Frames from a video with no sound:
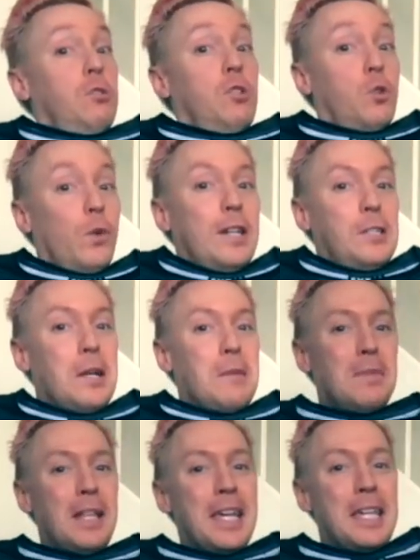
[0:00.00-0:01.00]
dress up
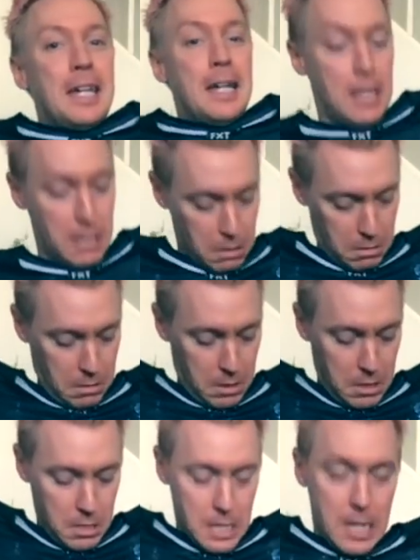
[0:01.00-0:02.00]
like, uh,
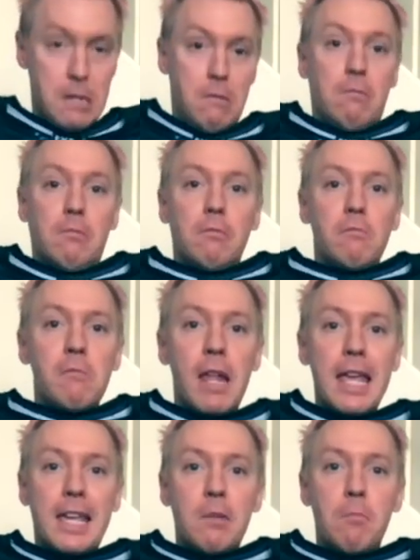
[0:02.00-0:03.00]
you know,
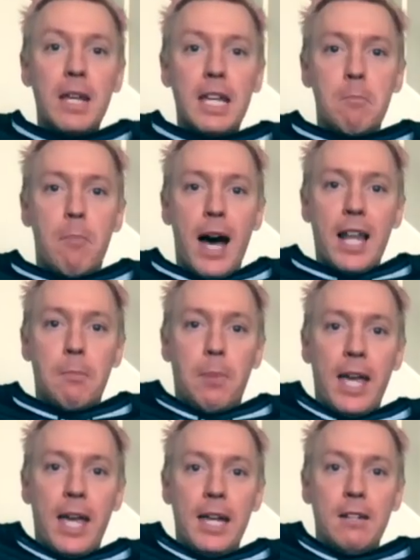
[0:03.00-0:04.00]
naked me in body
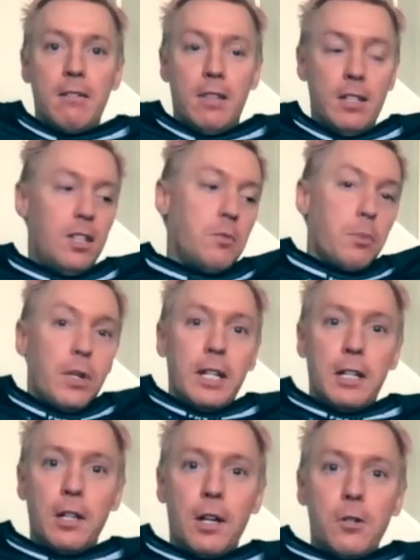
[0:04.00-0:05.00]
paint, this is pretty
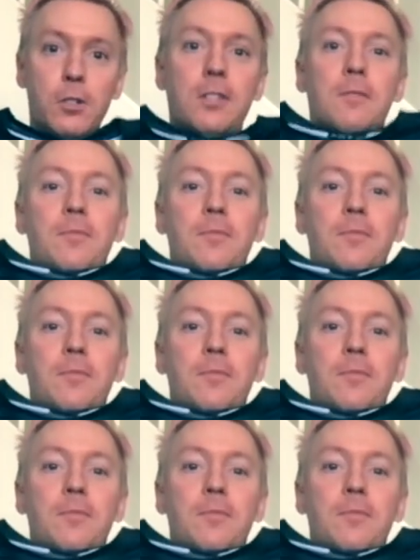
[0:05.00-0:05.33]
close.